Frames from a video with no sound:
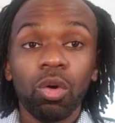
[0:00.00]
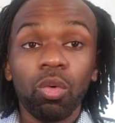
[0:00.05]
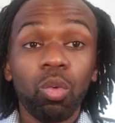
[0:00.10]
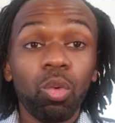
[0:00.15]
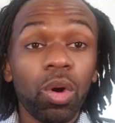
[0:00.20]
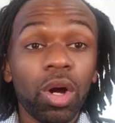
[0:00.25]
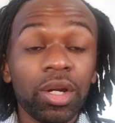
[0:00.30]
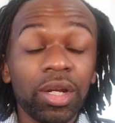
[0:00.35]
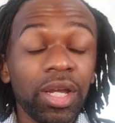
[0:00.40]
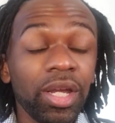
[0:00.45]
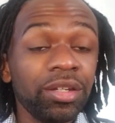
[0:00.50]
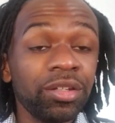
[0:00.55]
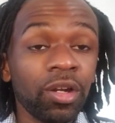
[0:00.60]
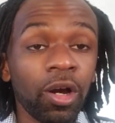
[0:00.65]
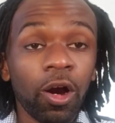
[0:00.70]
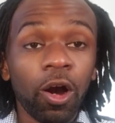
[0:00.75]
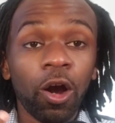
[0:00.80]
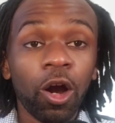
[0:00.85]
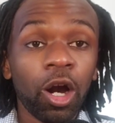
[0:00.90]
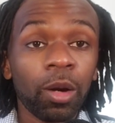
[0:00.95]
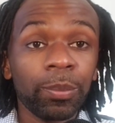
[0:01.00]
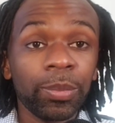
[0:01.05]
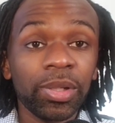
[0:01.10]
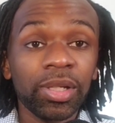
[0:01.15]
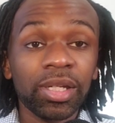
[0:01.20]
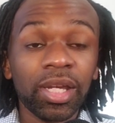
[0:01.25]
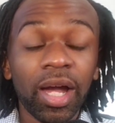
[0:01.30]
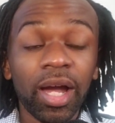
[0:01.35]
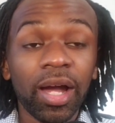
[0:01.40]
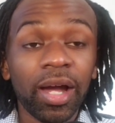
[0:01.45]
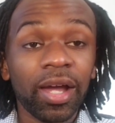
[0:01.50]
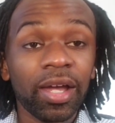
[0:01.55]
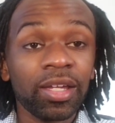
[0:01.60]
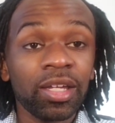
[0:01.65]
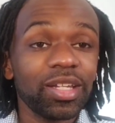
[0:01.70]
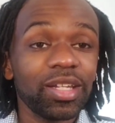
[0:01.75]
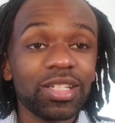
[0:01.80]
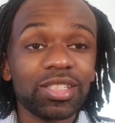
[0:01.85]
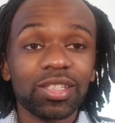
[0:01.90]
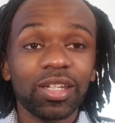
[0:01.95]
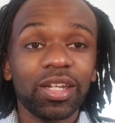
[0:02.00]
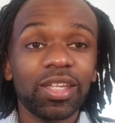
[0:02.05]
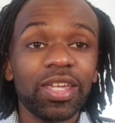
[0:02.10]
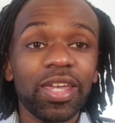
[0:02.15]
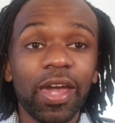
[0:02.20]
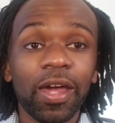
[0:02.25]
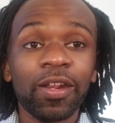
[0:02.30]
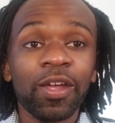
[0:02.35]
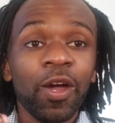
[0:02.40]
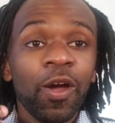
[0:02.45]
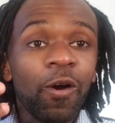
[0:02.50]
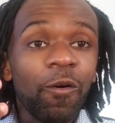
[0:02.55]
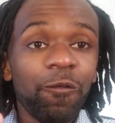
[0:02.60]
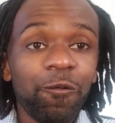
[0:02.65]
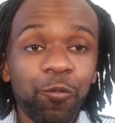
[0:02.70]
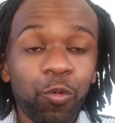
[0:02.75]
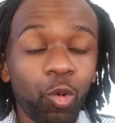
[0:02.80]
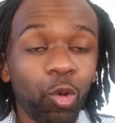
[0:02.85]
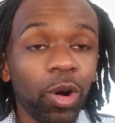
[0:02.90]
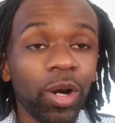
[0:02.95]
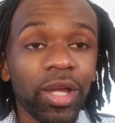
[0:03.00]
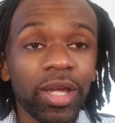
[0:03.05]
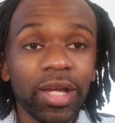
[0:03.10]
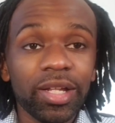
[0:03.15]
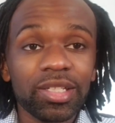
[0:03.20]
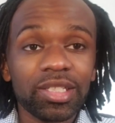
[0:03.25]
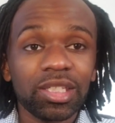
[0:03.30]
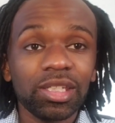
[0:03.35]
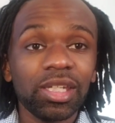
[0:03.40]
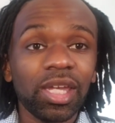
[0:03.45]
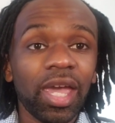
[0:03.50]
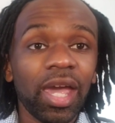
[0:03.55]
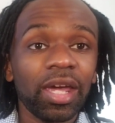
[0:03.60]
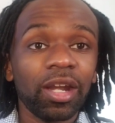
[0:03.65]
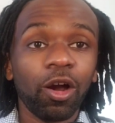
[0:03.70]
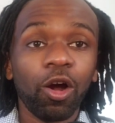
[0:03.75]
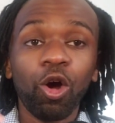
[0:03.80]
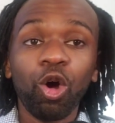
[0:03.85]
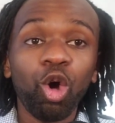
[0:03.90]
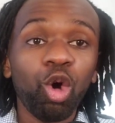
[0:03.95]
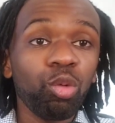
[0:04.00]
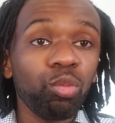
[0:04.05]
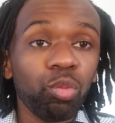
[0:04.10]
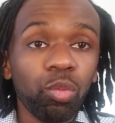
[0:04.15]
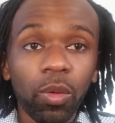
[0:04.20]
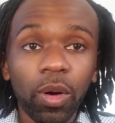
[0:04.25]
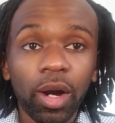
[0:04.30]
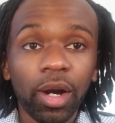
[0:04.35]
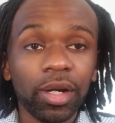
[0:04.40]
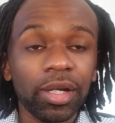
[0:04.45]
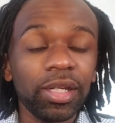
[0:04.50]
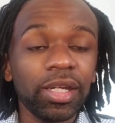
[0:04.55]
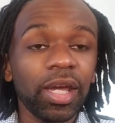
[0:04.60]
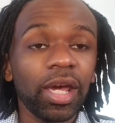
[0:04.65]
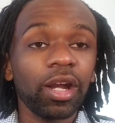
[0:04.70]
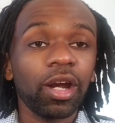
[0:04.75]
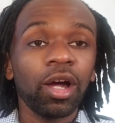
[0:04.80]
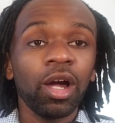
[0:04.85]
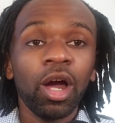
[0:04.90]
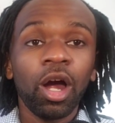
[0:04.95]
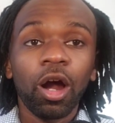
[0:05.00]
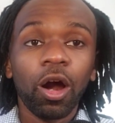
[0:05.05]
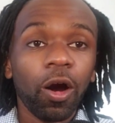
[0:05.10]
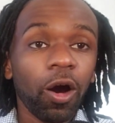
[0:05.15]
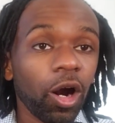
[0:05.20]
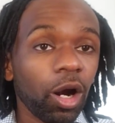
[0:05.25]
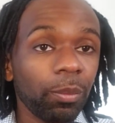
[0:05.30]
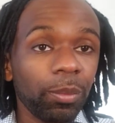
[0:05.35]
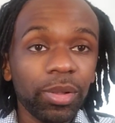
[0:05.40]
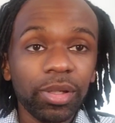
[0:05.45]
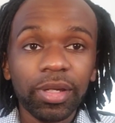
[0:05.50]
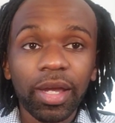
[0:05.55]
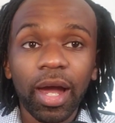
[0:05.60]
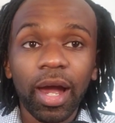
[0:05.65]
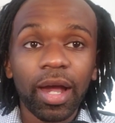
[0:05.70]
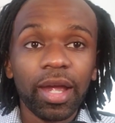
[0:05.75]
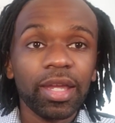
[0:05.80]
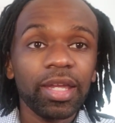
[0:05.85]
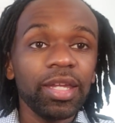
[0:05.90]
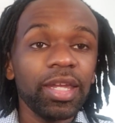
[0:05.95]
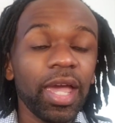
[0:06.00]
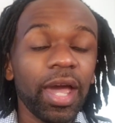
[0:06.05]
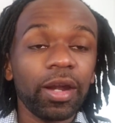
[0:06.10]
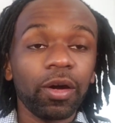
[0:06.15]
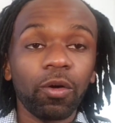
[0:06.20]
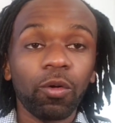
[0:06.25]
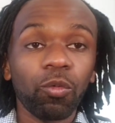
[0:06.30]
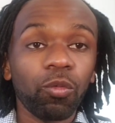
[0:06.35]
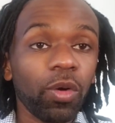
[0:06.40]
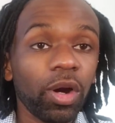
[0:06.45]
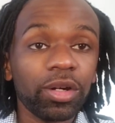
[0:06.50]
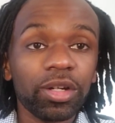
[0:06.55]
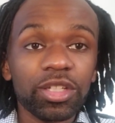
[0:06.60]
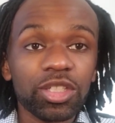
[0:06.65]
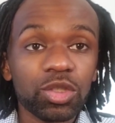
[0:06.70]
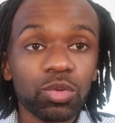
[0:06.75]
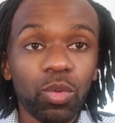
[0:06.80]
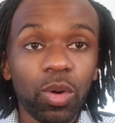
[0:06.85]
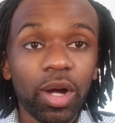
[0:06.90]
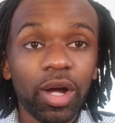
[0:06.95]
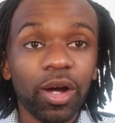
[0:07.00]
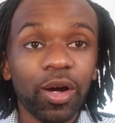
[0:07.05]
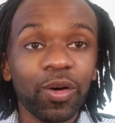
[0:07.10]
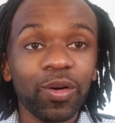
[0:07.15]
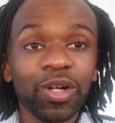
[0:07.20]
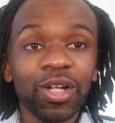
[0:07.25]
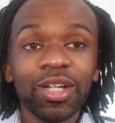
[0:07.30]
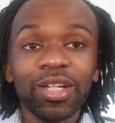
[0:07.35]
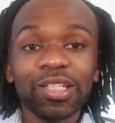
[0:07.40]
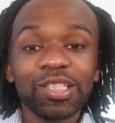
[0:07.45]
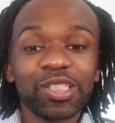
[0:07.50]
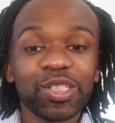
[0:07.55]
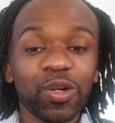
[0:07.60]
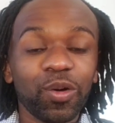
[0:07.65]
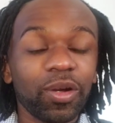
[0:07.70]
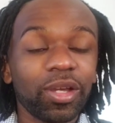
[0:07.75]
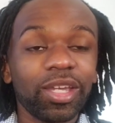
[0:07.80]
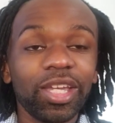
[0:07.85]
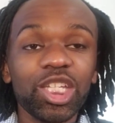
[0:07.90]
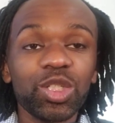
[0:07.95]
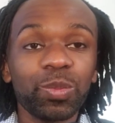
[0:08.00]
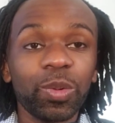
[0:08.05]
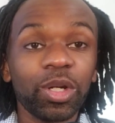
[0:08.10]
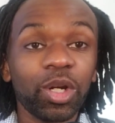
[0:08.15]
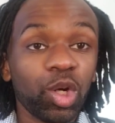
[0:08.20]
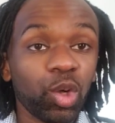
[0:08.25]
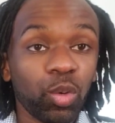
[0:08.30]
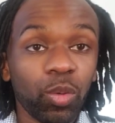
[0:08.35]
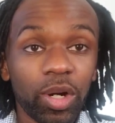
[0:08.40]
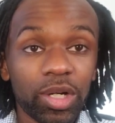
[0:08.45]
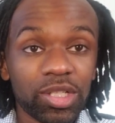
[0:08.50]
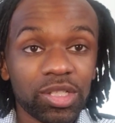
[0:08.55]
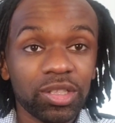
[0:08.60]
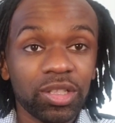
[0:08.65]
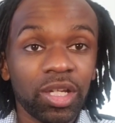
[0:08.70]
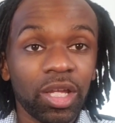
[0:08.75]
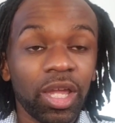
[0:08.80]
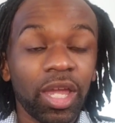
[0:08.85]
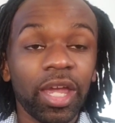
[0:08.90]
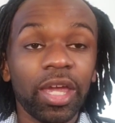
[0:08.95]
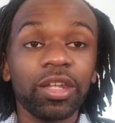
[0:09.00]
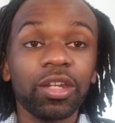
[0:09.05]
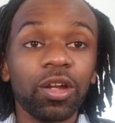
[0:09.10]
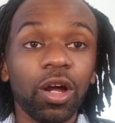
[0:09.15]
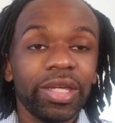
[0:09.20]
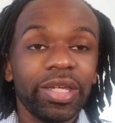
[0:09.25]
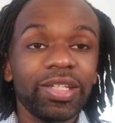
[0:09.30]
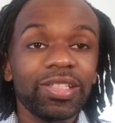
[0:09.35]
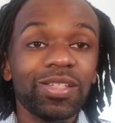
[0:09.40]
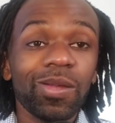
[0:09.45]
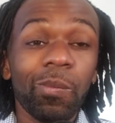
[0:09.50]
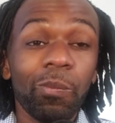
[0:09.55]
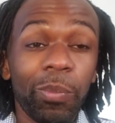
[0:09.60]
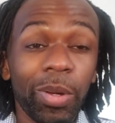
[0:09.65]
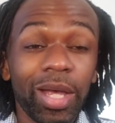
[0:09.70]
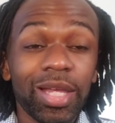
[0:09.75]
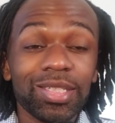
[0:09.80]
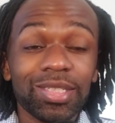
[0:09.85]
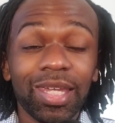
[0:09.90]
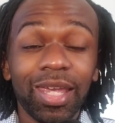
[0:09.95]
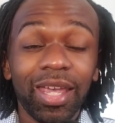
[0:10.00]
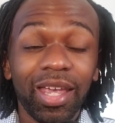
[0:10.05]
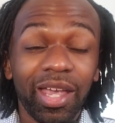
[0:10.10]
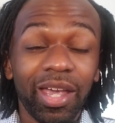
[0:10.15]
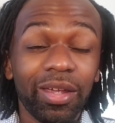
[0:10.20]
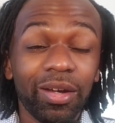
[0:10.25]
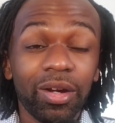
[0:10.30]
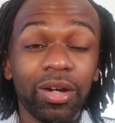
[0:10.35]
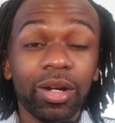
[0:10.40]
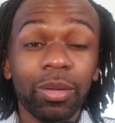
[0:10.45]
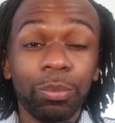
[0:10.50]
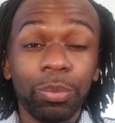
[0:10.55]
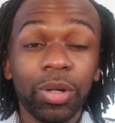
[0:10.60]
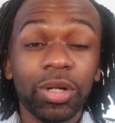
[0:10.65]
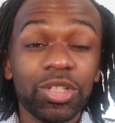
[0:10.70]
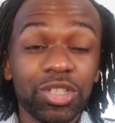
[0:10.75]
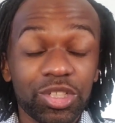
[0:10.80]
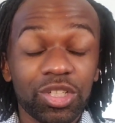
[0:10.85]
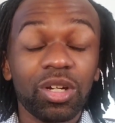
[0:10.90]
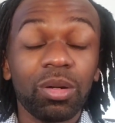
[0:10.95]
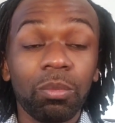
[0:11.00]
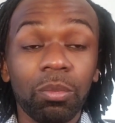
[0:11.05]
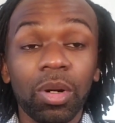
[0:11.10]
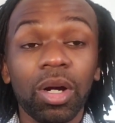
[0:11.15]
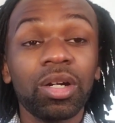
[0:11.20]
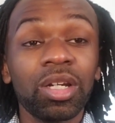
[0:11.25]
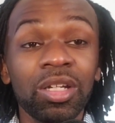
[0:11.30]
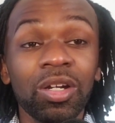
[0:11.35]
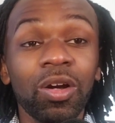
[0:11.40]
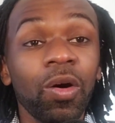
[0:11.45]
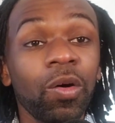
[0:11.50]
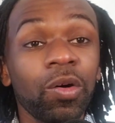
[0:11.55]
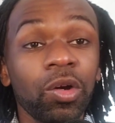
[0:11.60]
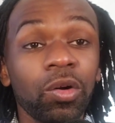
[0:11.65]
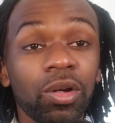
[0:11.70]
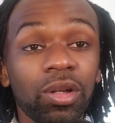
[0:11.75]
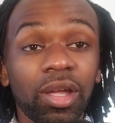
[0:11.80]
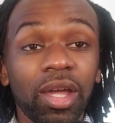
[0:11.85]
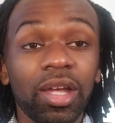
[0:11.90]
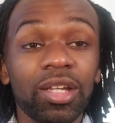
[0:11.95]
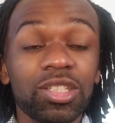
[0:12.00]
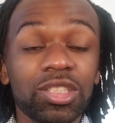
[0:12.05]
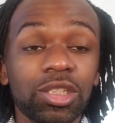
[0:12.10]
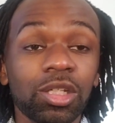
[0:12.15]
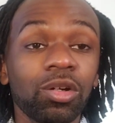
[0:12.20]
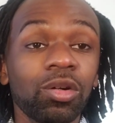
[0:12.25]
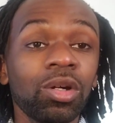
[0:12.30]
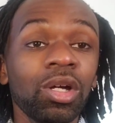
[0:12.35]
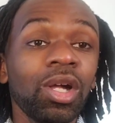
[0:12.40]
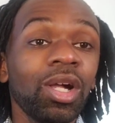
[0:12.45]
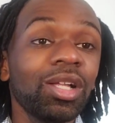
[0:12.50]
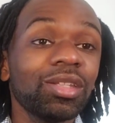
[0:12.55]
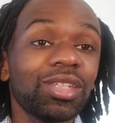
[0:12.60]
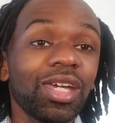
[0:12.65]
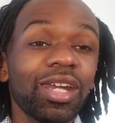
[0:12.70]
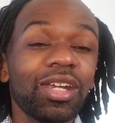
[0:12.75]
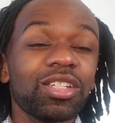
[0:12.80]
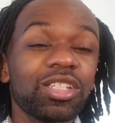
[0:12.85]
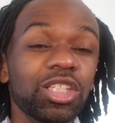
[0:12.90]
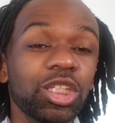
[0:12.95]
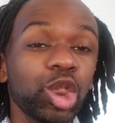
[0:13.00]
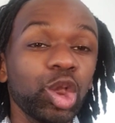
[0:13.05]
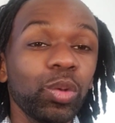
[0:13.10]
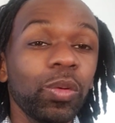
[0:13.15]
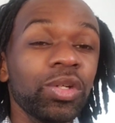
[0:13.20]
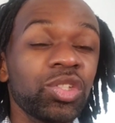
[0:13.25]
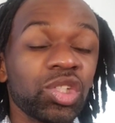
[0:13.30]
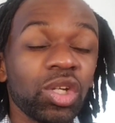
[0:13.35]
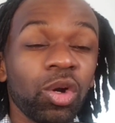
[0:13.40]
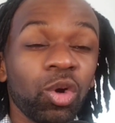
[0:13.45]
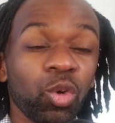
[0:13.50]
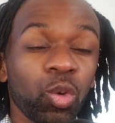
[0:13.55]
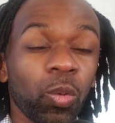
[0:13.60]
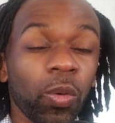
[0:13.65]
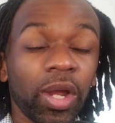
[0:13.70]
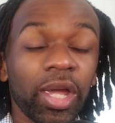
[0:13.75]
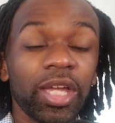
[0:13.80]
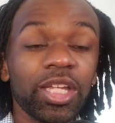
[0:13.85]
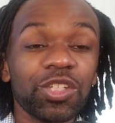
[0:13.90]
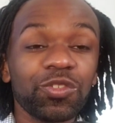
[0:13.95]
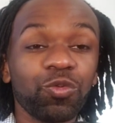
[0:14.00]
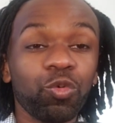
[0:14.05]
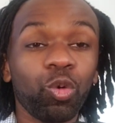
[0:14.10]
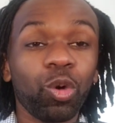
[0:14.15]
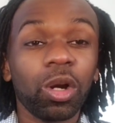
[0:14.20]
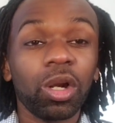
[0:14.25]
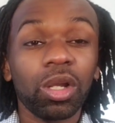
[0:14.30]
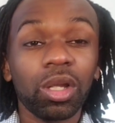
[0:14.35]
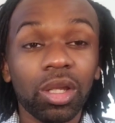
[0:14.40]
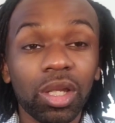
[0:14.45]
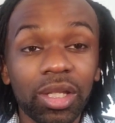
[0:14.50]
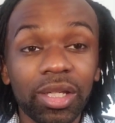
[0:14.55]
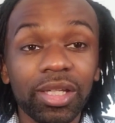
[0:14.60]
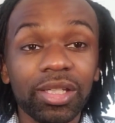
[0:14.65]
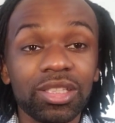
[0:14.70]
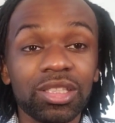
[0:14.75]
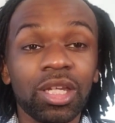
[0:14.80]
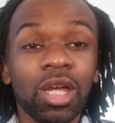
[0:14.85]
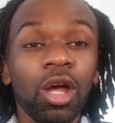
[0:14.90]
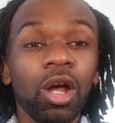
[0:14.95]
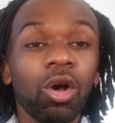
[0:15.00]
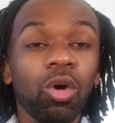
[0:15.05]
1 hit, and an RBI. Yesterday he had 4 hits, he had a home run, he had a RBI, he had a run as well. So he's been crushing it, and he's the best hitter to put your money on, okay? So that is Luis Urias for at least